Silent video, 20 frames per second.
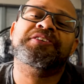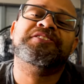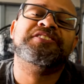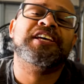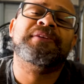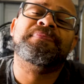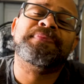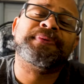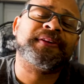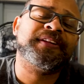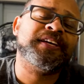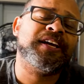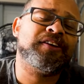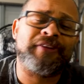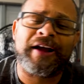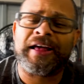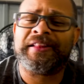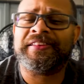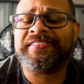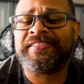are typically
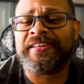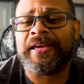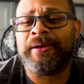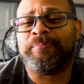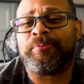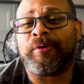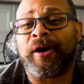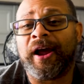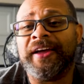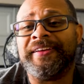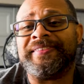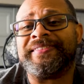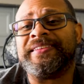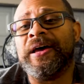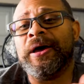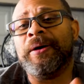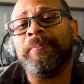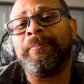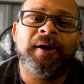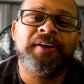around the same price.
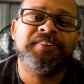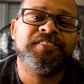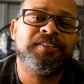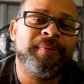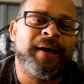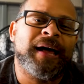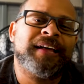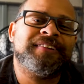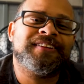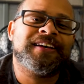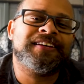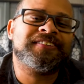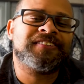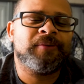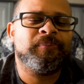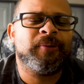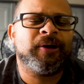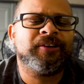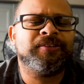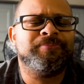Monster Bass does
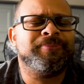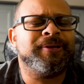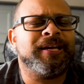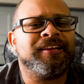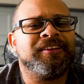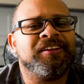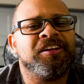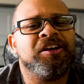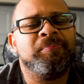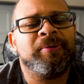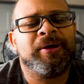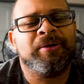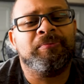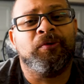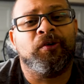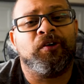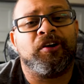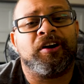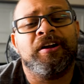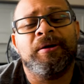come out to be a little bit
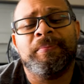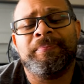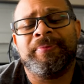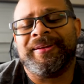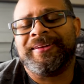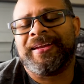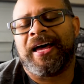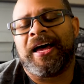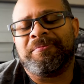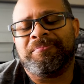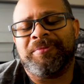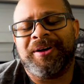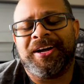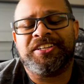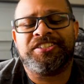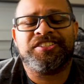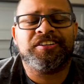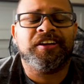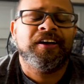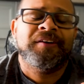more, but not
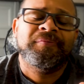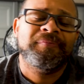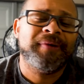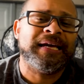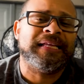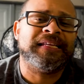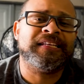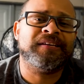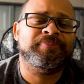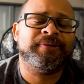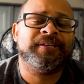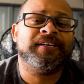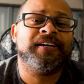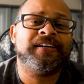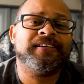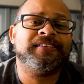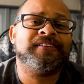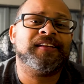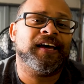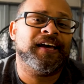much, mainly
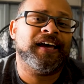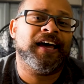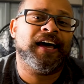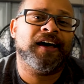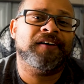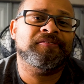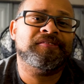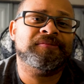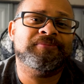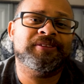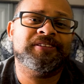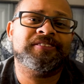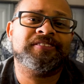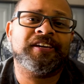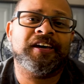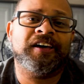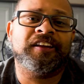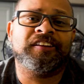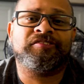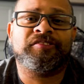because I have some
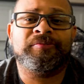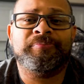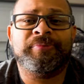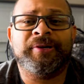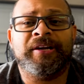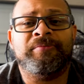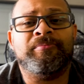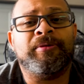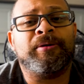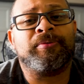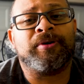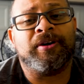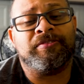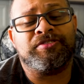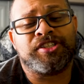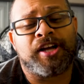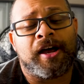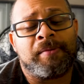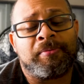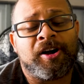discounts from being a member of
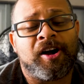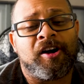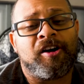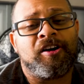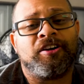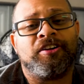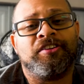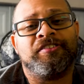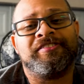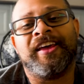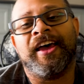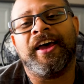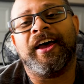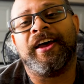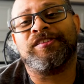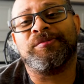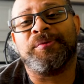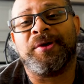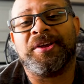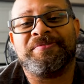Shop Carl's,
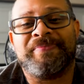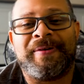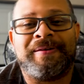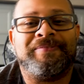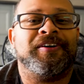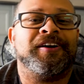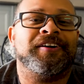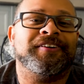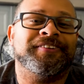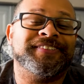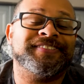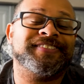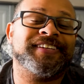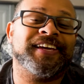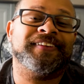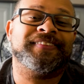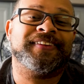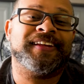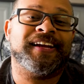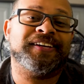as well as my veteran
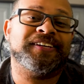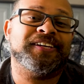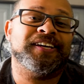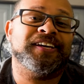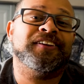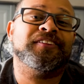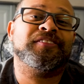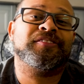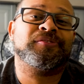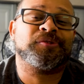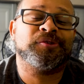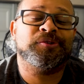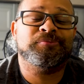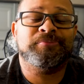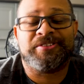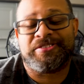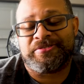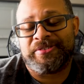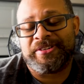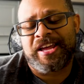discount that I get through
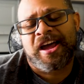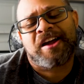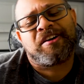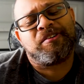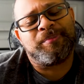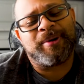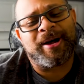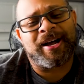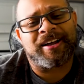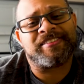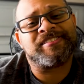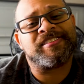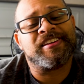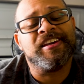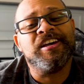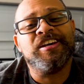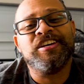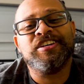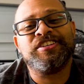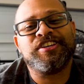Mystery Tackle Box.
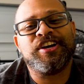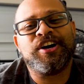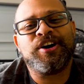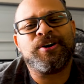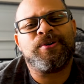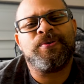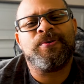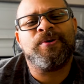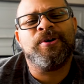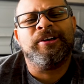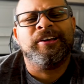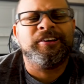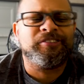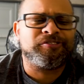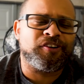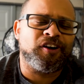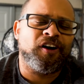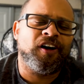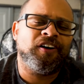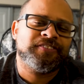So,
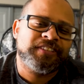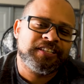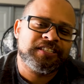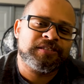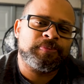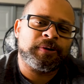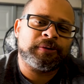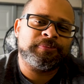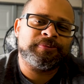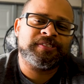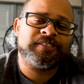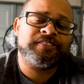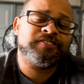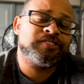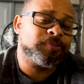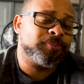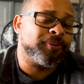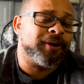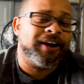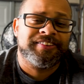for all intents and purposes,
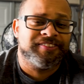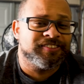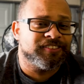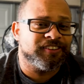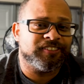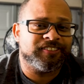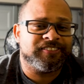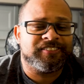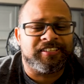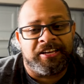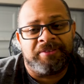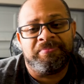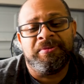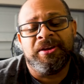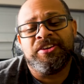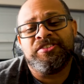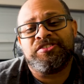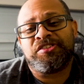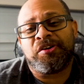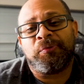the prices are the same,
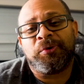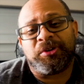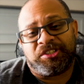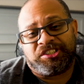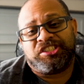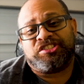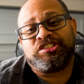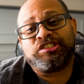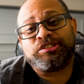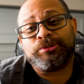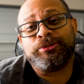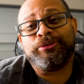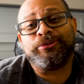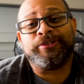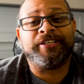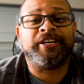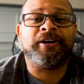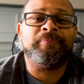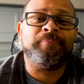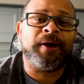so we're just
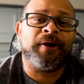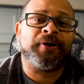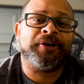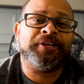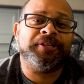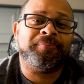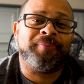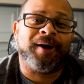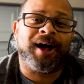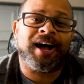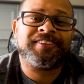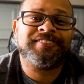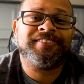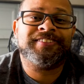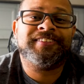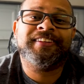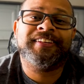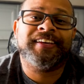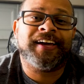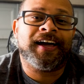truly comparing the
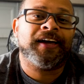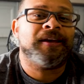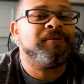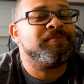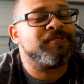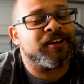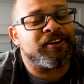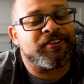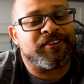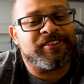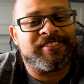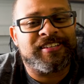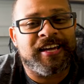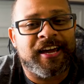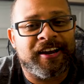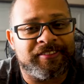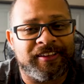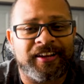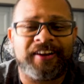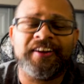boxes and the items that are
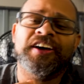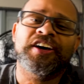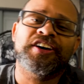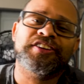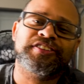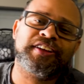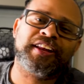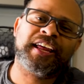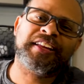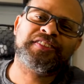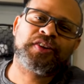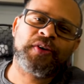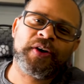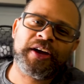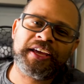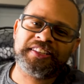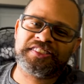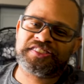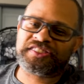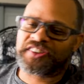inside of there. So let's go
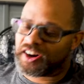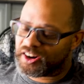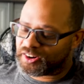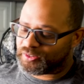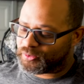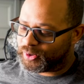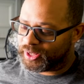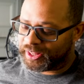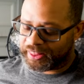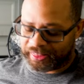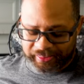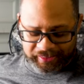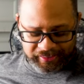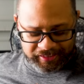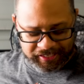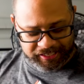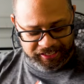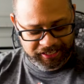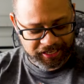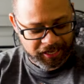ahead and start with
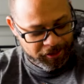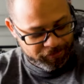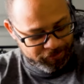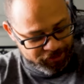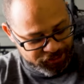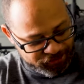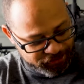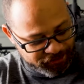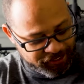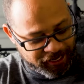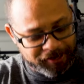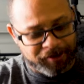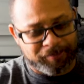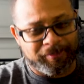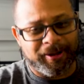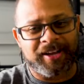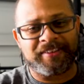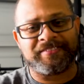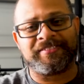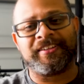the Mystery Tackle
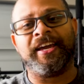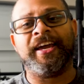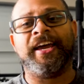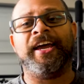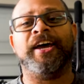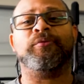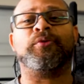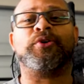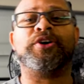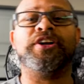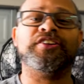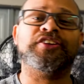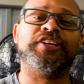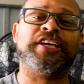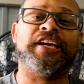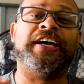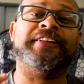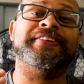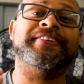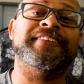Box, and we're going to
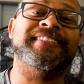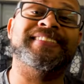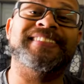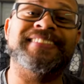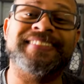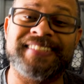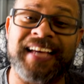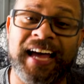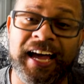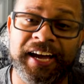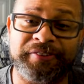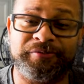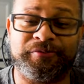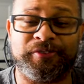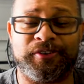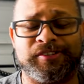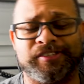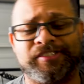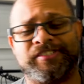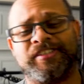look at the design
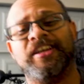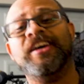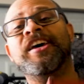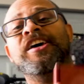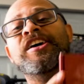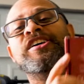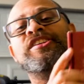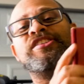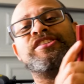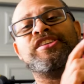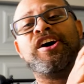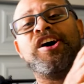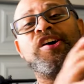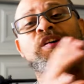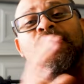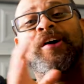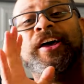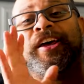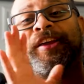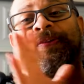first.
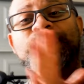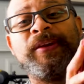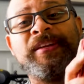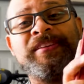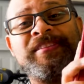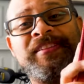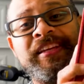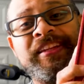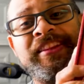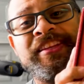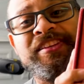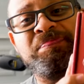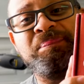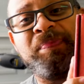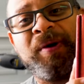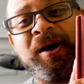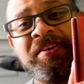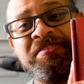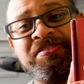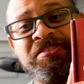So, as we can see, this
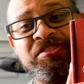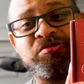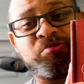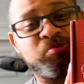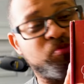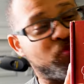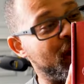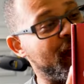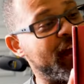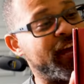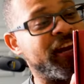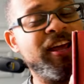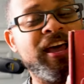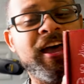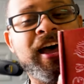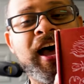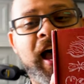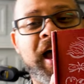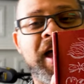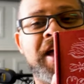box is red.
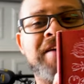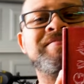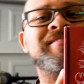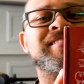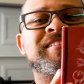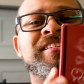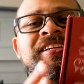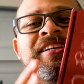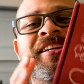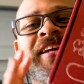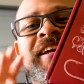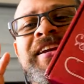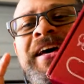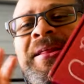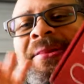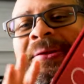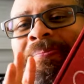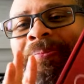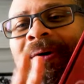I haven't seen another